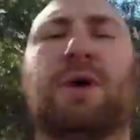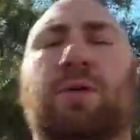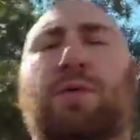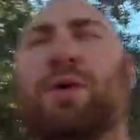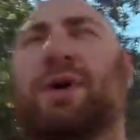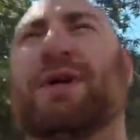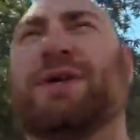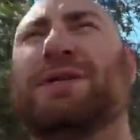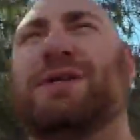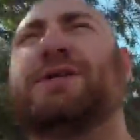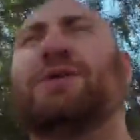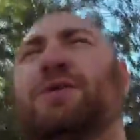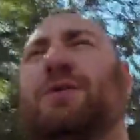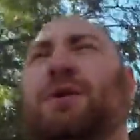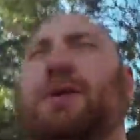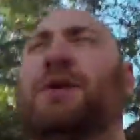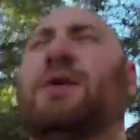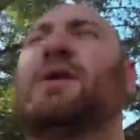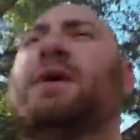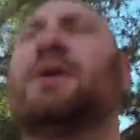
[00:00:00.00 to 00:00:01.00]
what he's
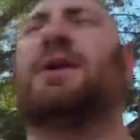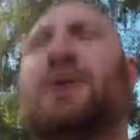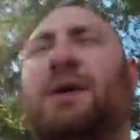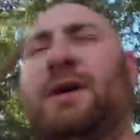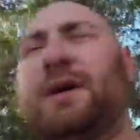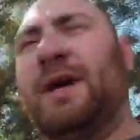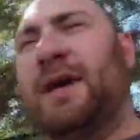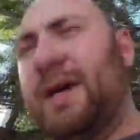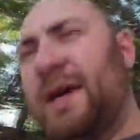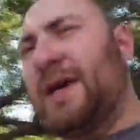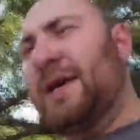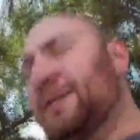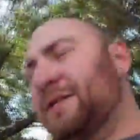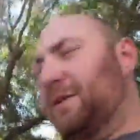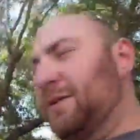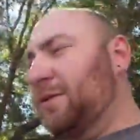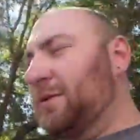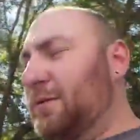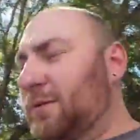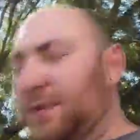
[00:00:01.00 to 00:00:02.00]
doing.
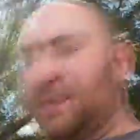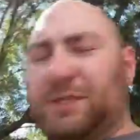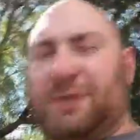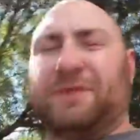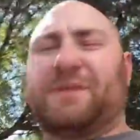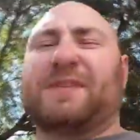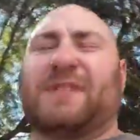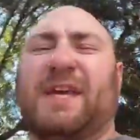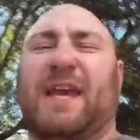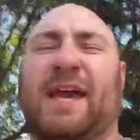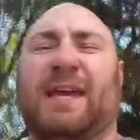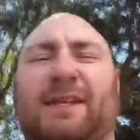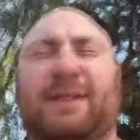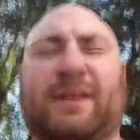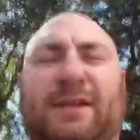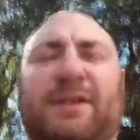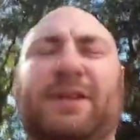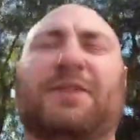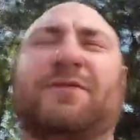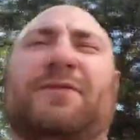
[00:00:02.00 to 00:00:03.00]
So once you've
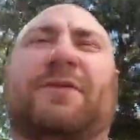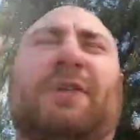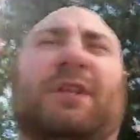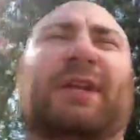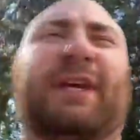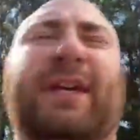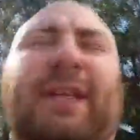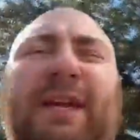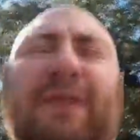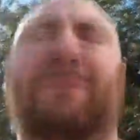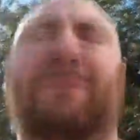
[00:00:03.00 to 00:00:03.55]
sanded and you've cleaned